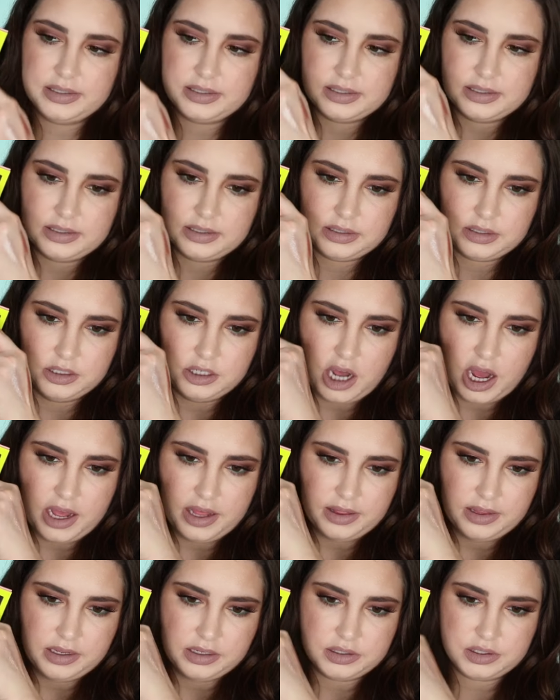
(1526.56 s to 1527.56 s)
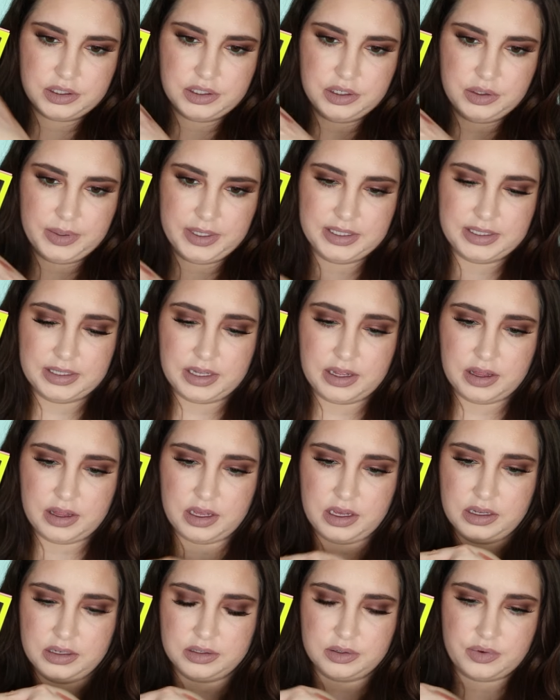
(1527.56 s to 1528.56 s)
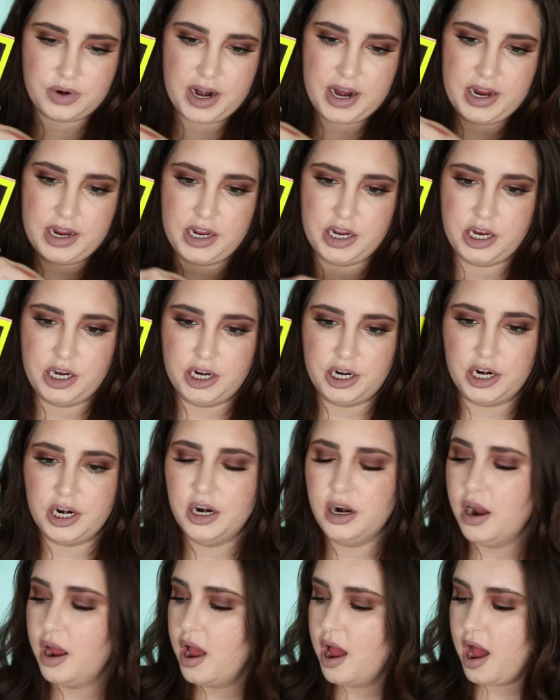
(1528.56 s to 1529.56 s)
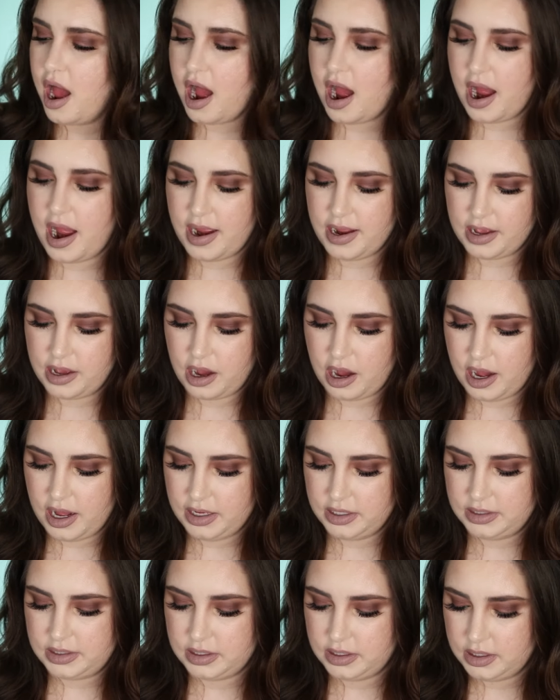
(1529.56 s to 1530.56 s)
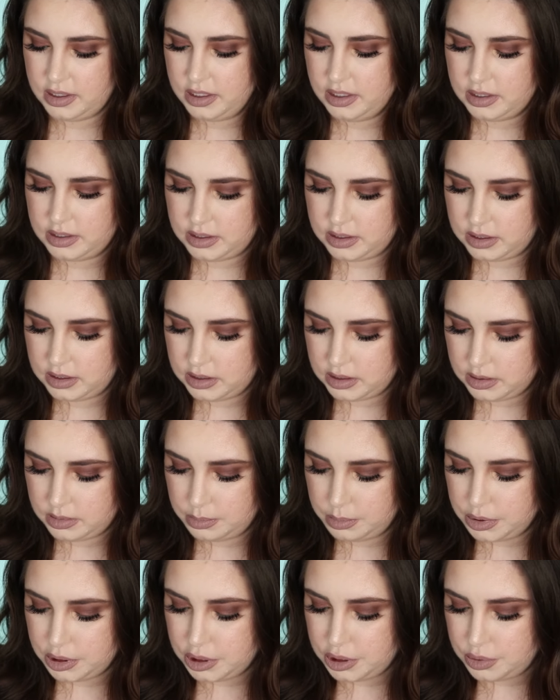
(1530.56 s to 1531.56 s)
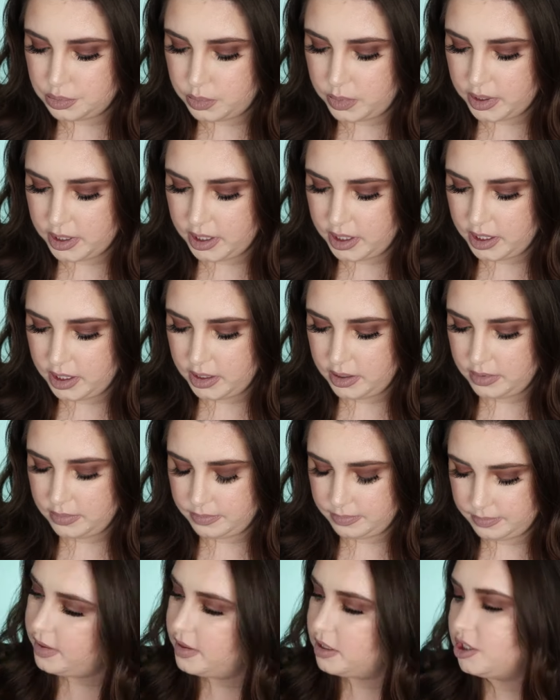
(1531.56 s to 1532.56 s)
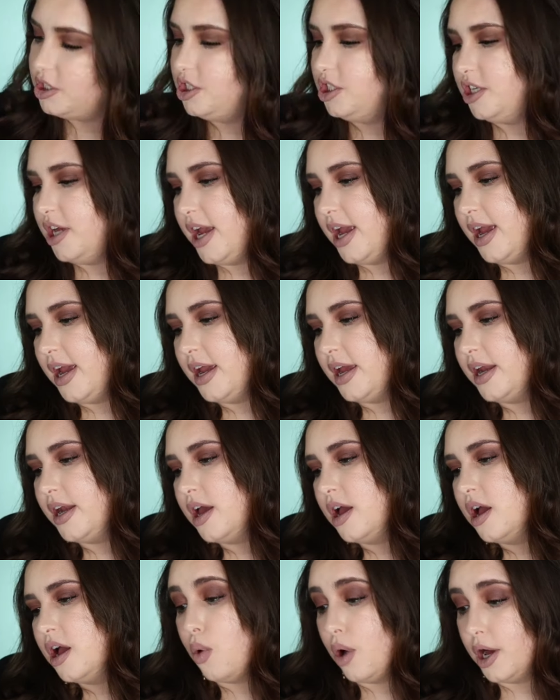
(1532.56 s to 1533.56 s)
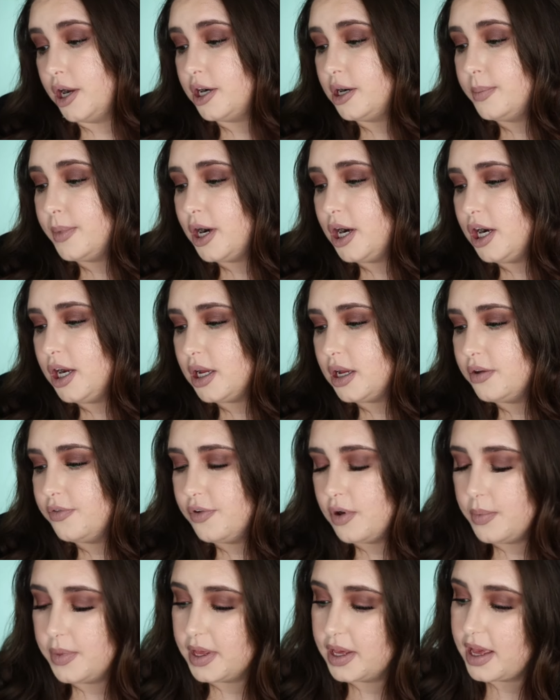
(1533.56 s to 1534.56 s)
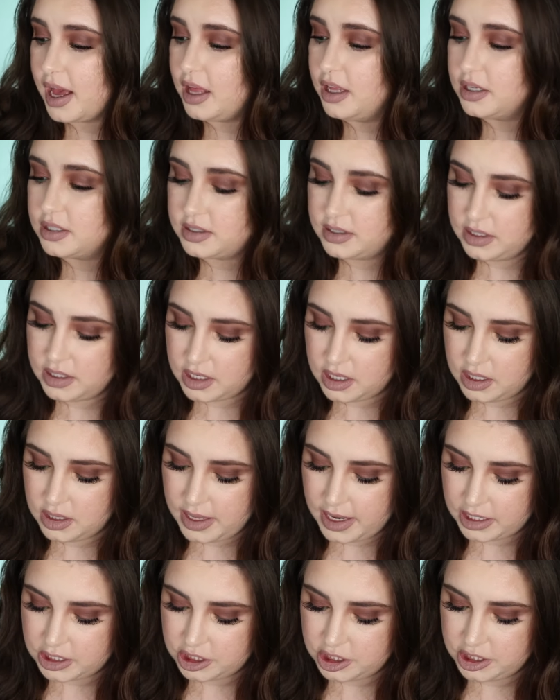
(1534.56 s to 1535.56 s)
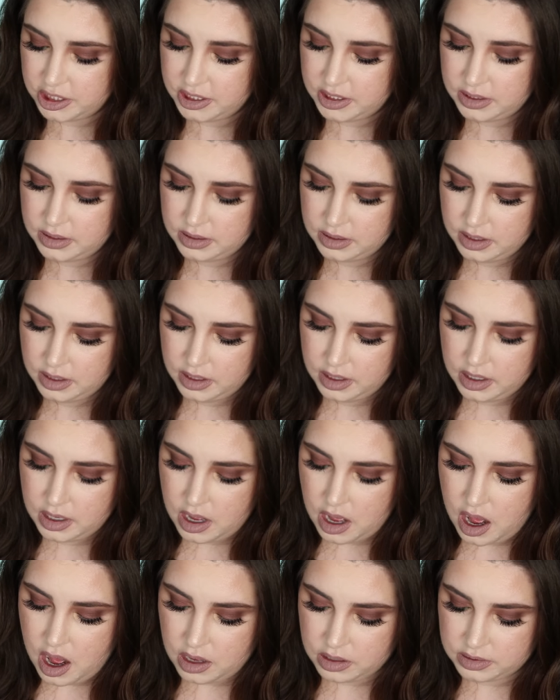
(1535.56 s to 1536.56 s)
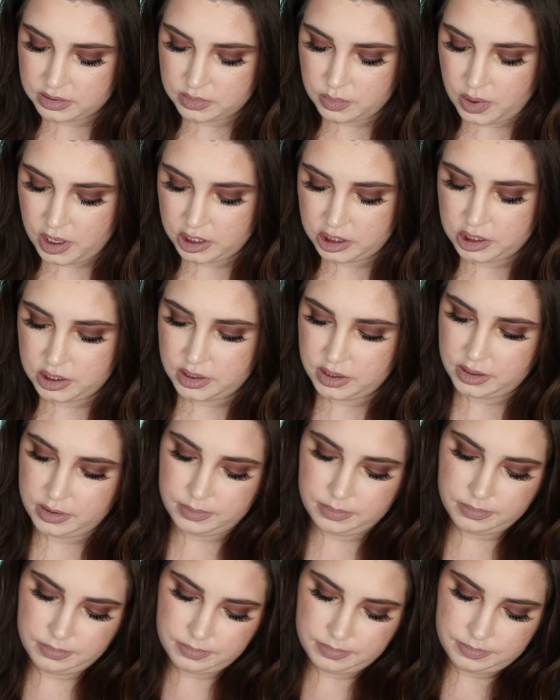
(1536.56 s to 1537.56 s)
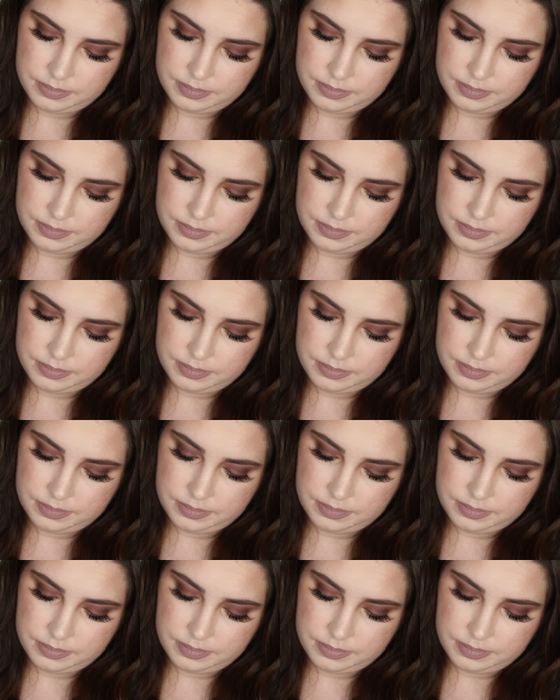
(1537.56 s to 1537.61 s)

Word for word: it's not these two, it's these right here. I got this blue one in the shade Watermark from the Galaxy collection. I'll swatch them.